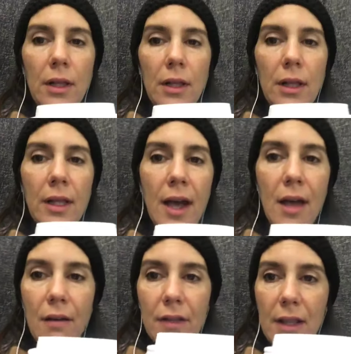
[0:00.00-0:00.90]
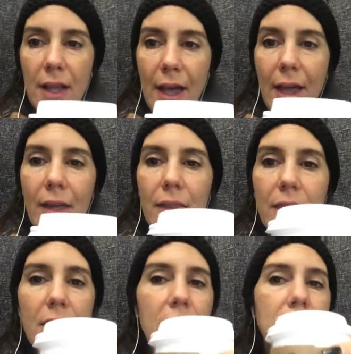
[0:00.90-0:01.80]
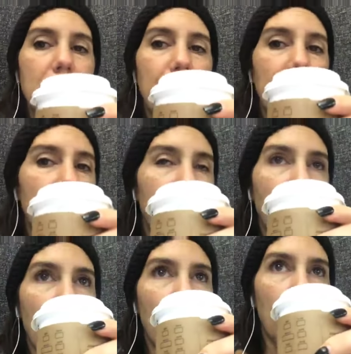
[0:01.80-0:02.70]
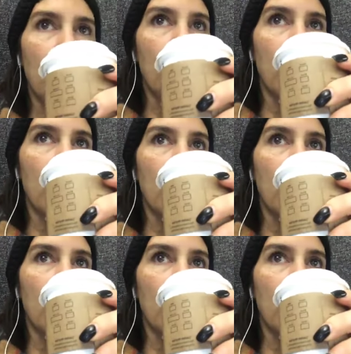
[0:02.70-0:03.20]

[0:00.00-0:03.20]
Love like this before.